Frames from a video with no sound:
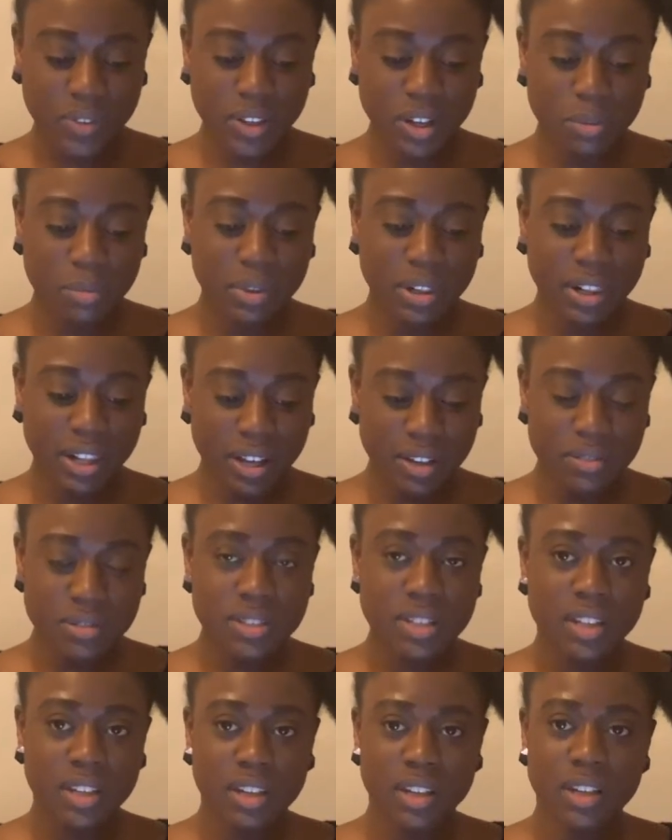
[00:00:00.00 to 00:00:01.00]
I'm allowed
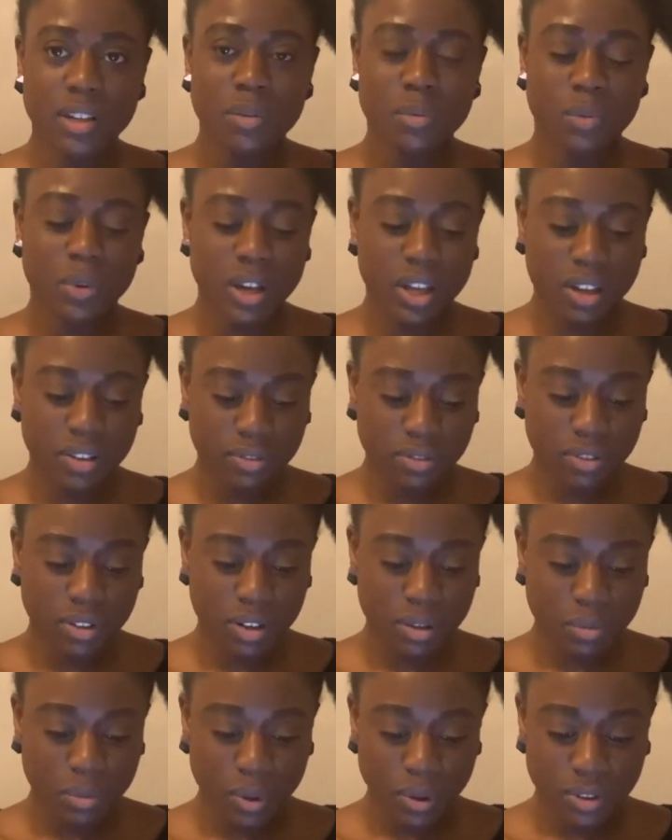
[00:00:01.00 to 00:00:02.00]
to eat whatever
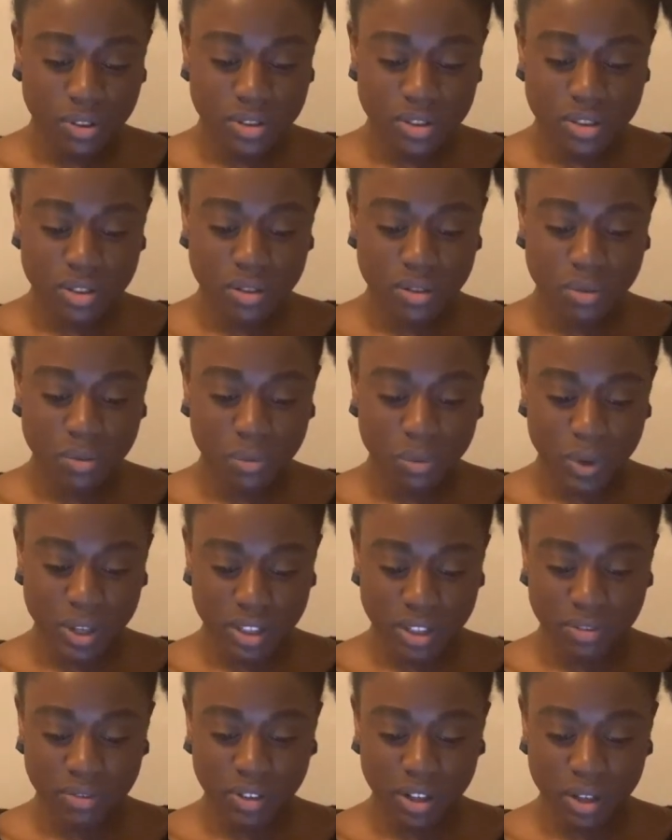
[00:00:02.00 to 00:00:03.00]
I want,
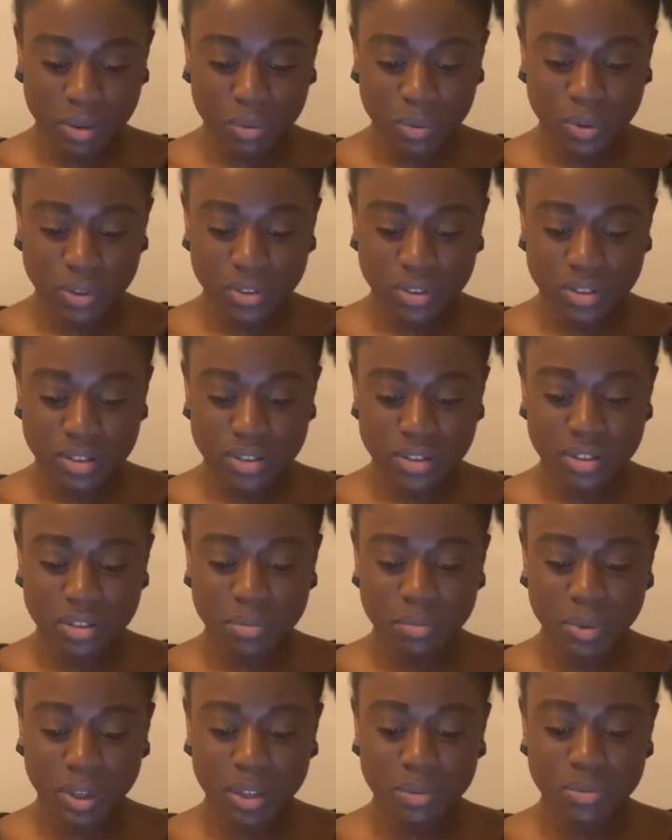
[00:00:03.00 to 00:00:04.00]
whenever I want,
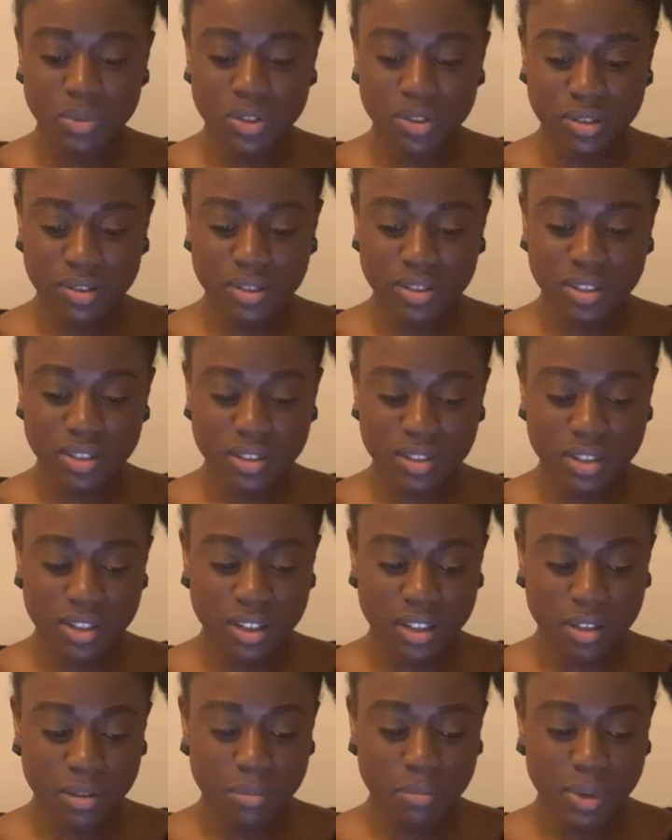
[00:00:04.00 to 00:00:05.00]
but I'm choosing to
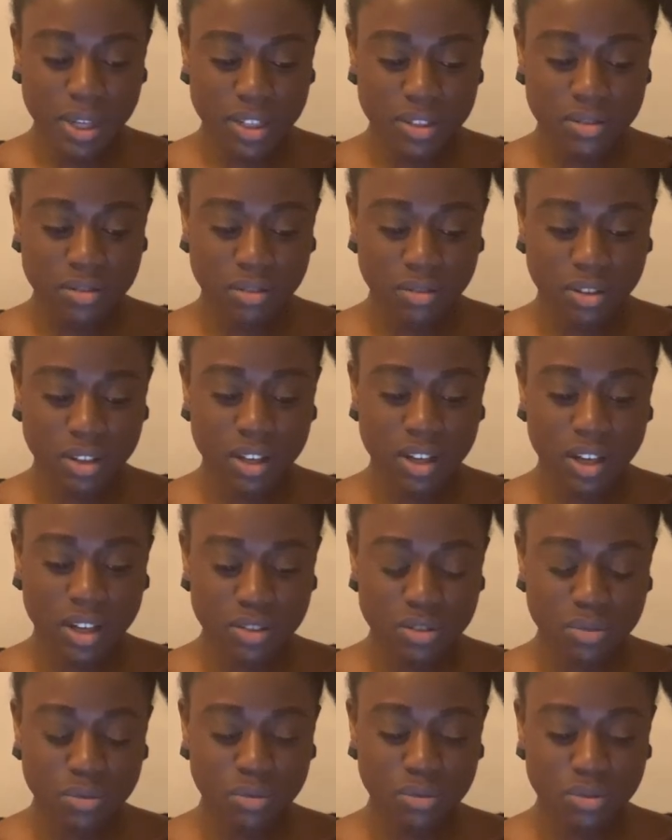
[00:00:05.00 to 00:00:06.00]
eat based on the
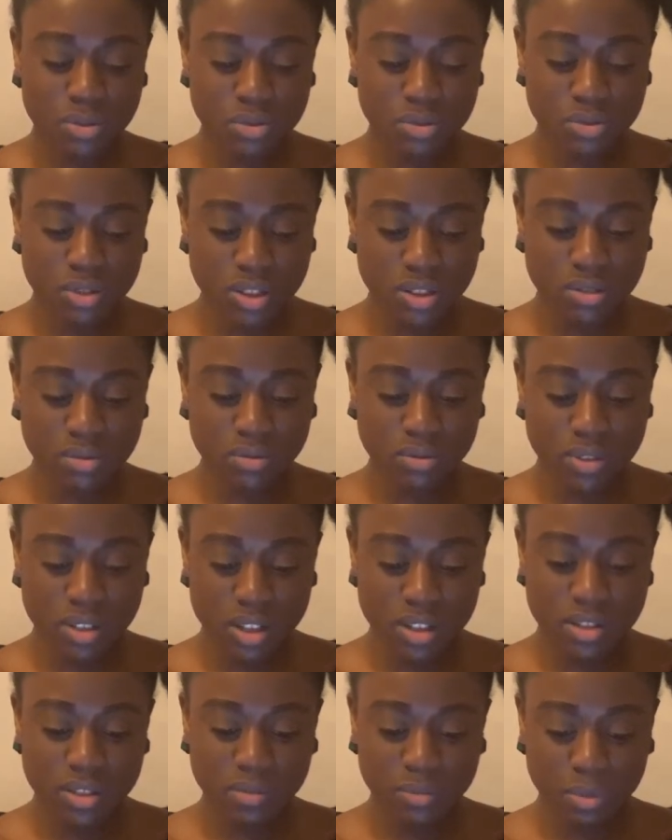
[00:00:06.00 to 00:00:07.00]
actual nutritional
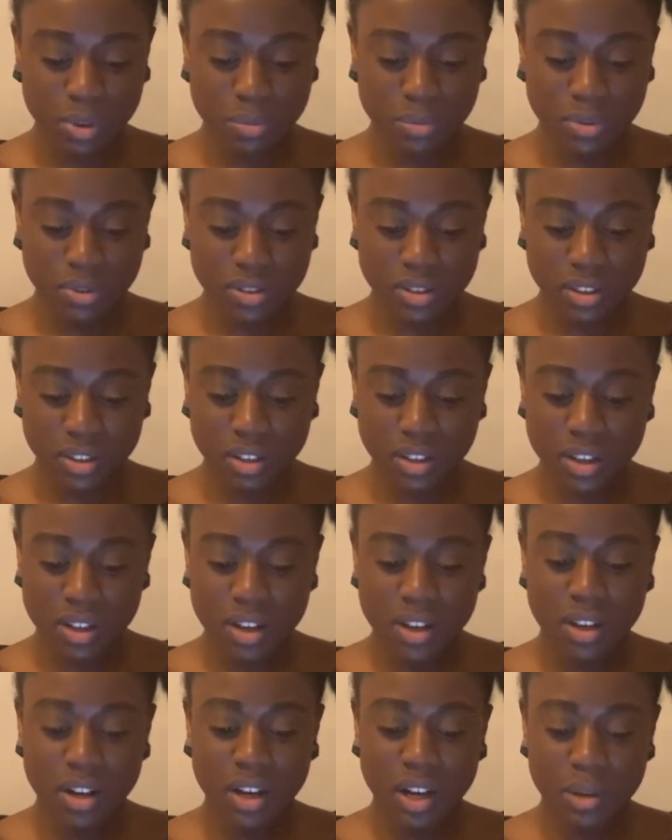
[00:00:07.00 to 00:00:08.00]
needs of my body.
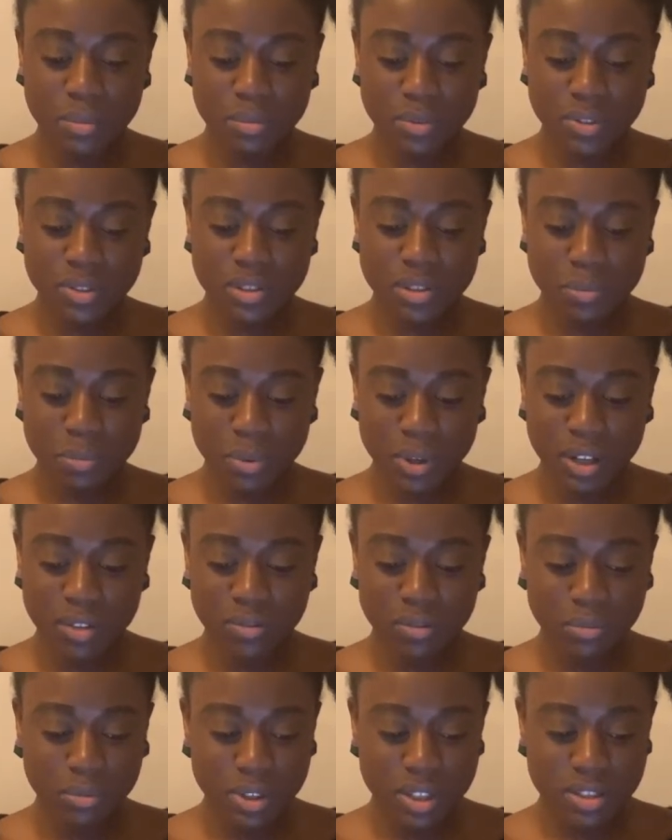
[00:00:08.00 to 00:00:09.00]
I'm not
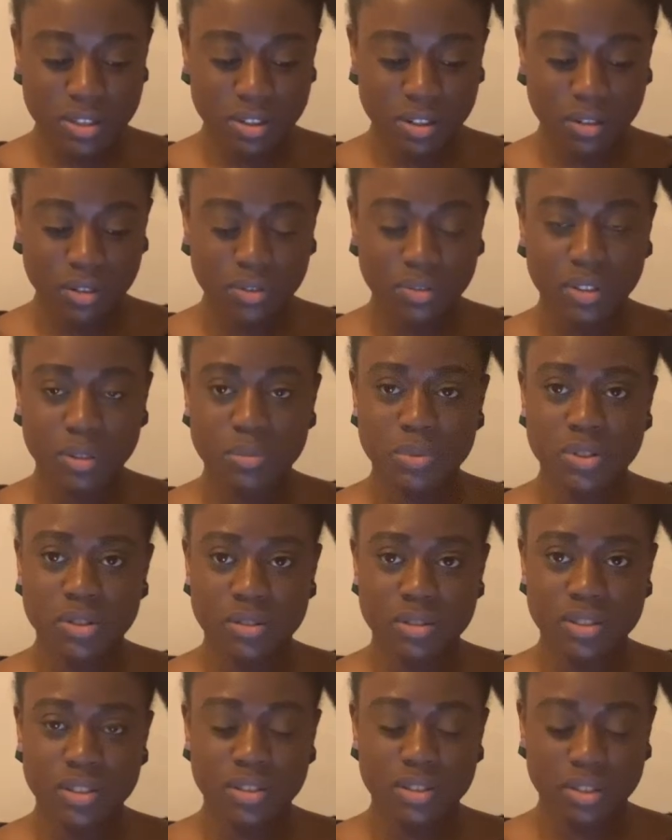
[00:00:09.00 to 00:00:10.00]
depriving myself, I'm
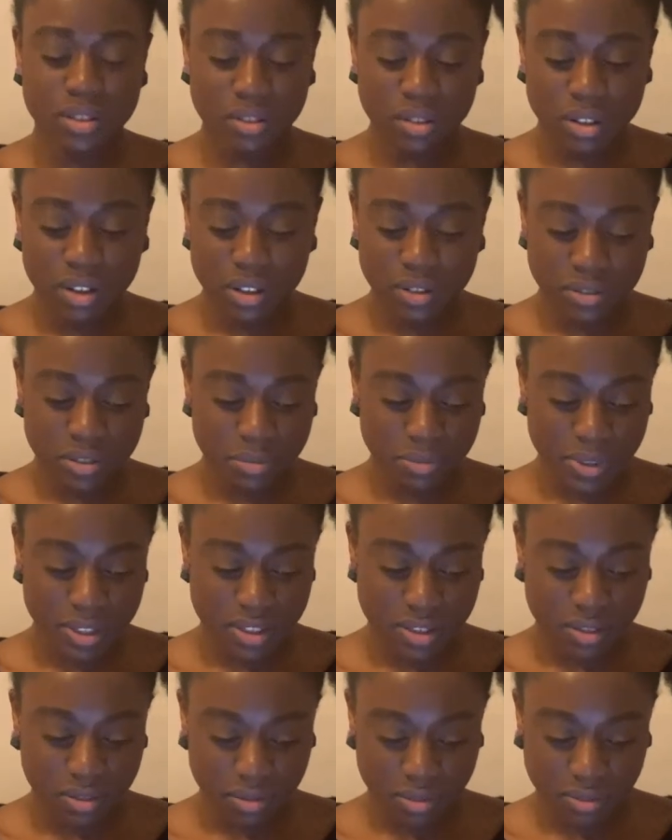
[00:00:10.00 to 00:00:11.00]
choosing to look after
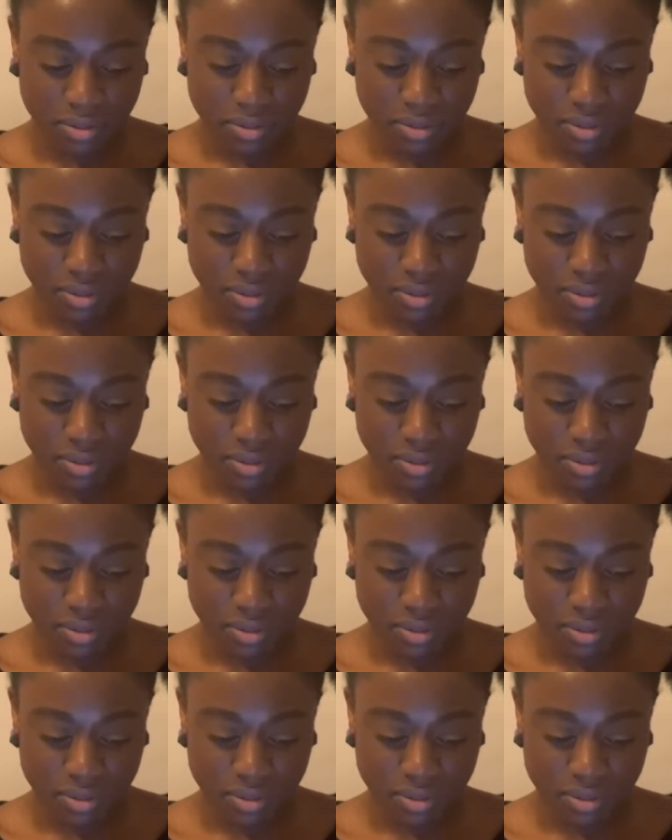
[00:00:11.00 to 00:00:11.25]
myself.